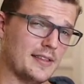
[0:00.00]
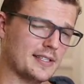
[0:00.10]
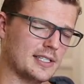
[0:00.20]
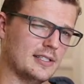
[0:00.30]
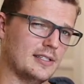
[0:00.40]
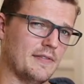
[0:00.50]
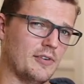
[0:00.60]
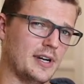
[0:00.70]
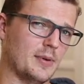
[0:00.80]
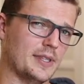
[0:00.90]
there's
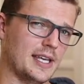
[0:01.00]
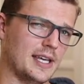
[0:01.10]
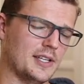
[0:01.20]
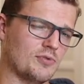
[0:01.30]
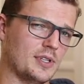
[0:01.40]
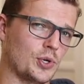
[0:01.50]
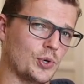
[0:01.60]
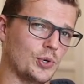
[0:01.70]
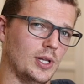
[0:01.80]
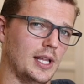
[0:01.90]
never anyone there. It's really
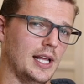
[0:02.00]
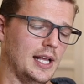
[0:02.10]
cool.